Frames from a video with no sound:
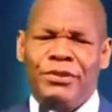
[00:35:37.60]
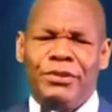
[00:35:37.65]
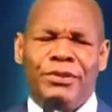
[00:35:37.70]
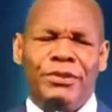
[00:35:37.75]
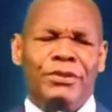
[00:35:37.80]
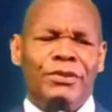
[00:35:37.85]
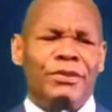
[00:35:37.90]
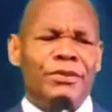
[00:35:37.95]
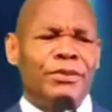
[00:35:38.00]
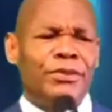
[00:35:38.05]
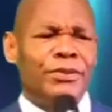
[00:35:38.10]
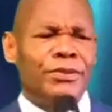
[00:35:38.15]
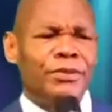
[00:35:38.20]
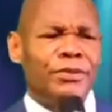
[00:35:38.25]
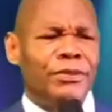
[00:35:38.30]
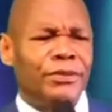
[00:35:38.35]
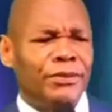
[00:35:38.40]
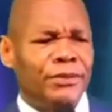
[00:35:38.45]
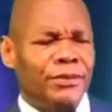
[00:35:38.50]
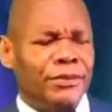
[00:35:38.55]

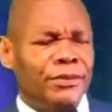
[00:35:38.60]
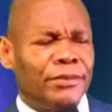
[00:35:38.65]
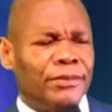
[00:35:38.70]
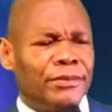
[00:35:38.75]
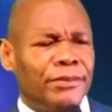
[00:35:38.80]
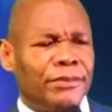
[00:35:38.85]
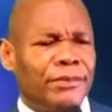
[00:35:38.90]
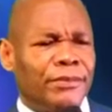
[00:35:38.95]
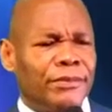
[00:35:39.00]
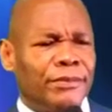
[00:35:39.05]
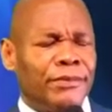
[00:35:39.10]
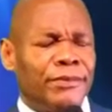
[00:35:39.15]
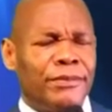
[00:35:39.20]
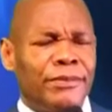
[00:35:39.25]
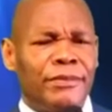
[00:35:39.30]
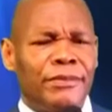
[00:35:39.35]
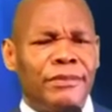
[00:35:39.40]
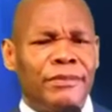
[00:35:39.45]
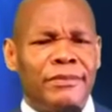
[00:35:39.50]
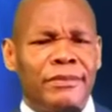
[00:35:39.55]

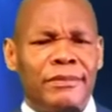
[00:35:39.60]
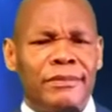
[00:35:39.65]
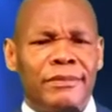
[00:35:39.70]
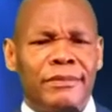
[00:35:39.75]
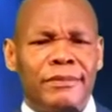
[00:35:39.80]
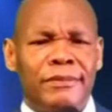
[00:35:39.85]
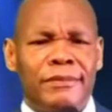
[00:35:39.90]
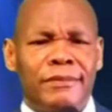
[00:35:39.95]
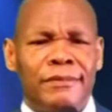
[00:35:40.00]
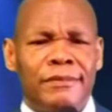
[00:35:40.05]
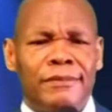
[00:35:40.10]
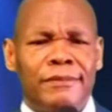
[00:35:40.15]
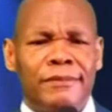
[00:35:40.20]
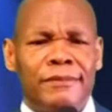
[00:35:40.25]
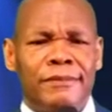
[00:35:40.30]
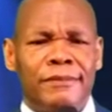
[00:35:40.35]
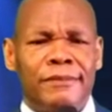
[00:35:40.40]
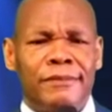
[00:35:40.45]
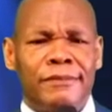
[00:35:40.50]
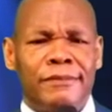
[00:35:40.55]

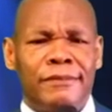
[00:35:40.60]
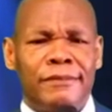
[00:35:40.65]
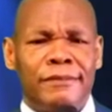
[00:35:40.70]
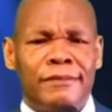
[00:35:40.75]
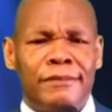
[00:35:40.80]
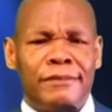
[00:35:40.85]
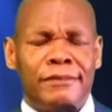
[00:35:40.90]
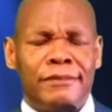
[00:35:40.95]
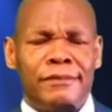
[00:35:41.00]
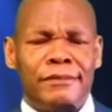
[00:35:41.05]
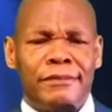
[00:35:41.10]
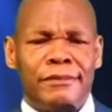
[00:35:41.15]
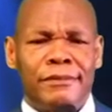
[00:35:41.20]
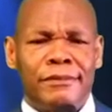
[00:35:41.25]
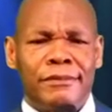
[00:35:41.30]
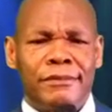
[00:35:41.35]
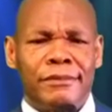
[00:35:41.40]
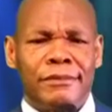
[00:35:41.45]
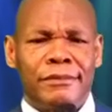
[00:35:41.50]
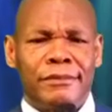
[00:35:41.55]

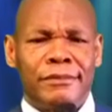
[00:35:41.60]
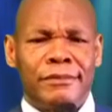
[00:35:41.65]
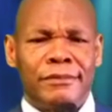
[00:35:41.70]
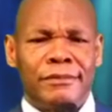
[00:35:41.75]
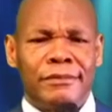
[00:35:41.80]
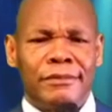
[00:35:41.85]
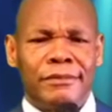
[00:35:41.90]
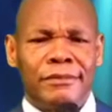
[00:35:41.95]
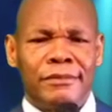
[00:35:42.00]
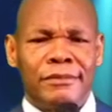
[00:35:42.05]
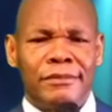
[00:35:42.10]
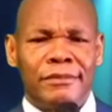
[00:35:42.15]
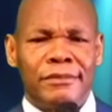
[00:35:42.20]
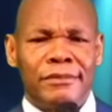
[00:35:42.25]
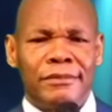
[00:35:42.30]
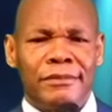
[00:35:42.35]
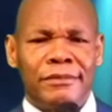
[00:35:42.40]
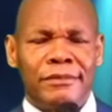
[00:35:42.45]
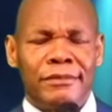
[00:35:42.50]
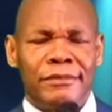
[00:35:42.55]

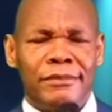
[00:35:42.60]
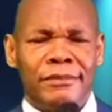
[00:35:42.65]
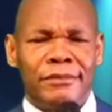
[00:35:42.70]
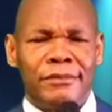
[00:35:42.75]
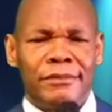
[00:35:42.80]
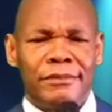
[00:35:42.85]
(no one is talking)